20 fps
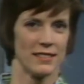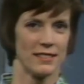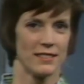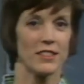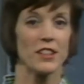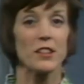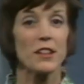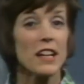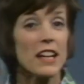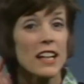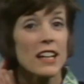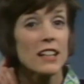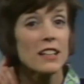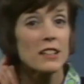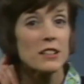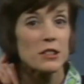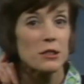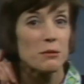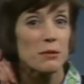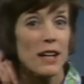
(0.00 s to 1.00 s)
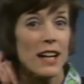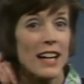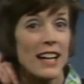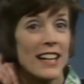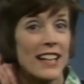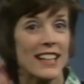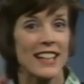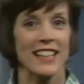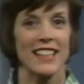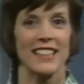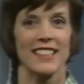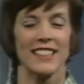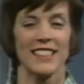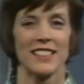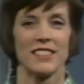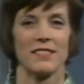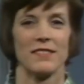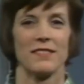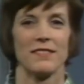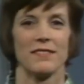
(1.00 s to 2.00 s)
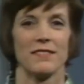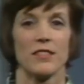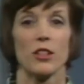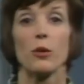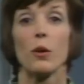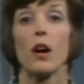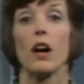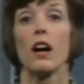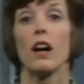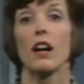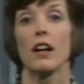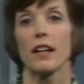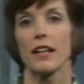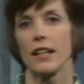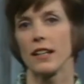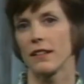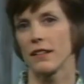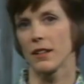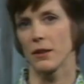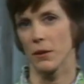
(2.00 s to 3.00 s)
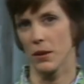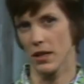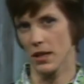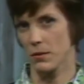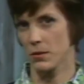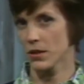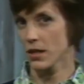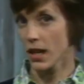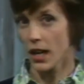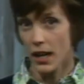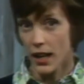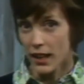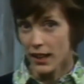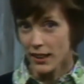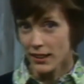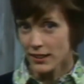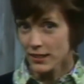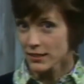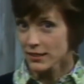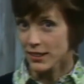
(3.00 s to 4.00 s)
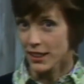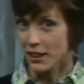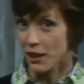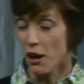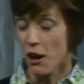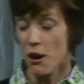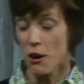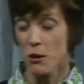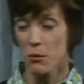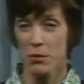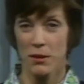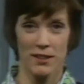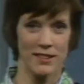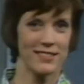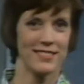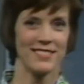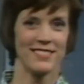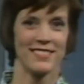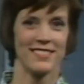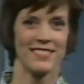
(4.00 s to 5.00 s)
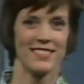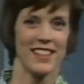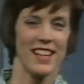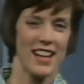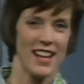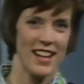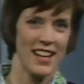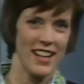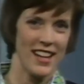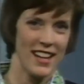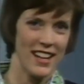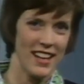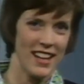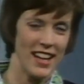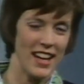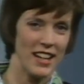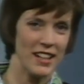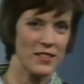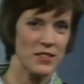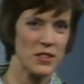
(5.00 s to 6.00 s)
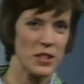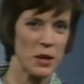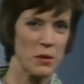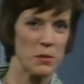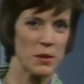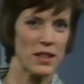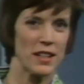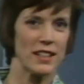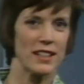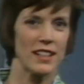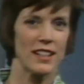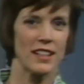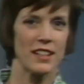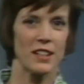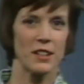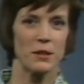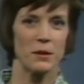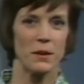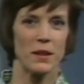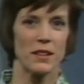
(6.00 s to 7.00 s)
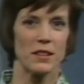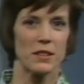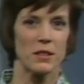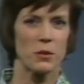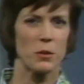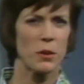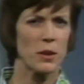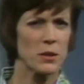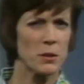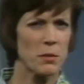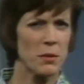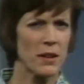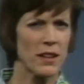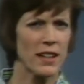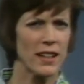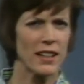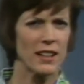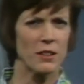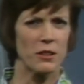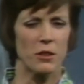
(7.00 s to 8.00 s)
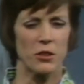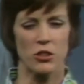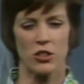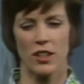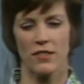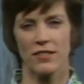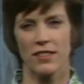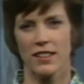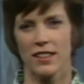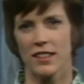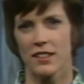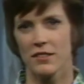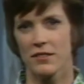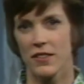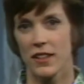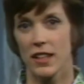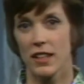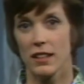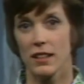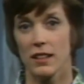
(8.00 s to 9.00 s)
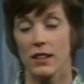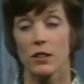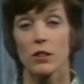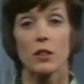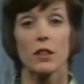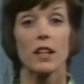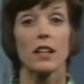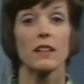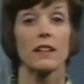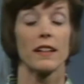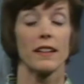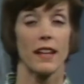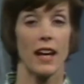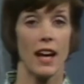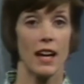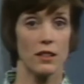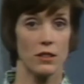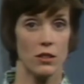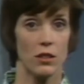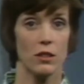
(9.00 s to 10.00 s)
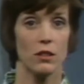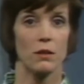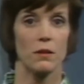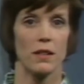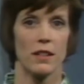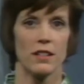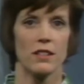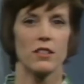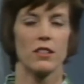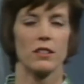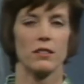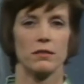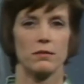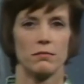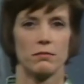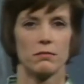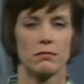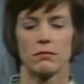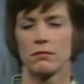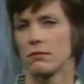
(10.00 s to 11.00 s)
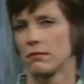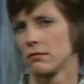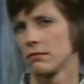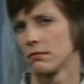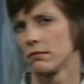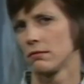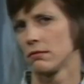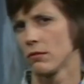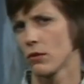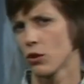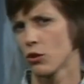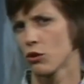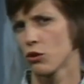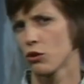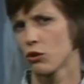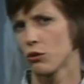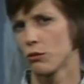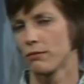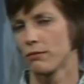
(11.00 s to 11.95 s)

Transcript: Your ears, right. You are hearing what I'm saying, I hope. And if somebody near you is whispering or shuffling their feet, you're hearing that too, aren't you? Shh.